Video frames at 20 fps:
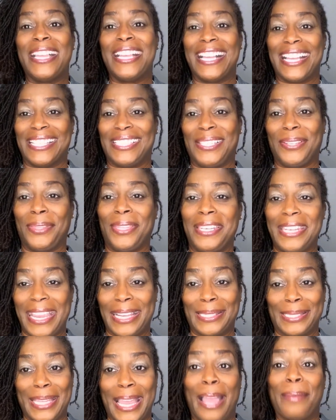Until the
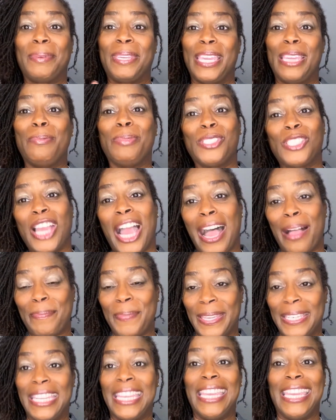next time, keep
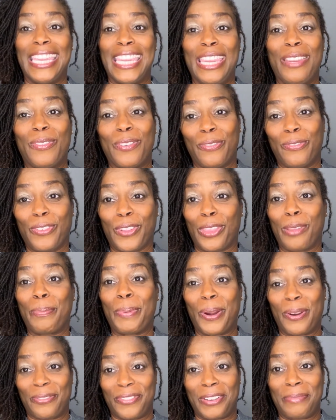shopping, even for the
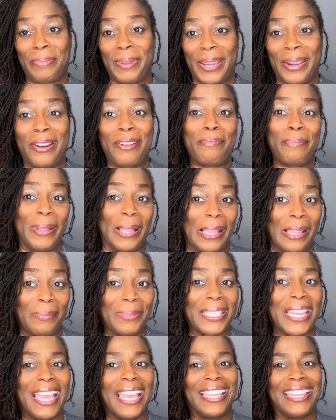perfect pair of
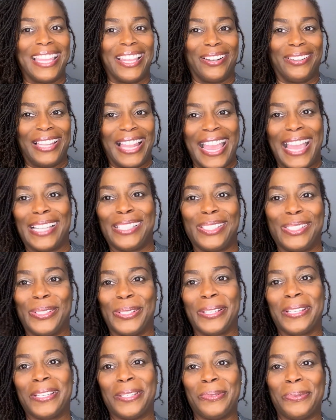pumps that'll last you a
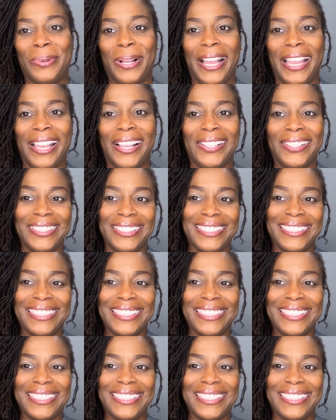good while.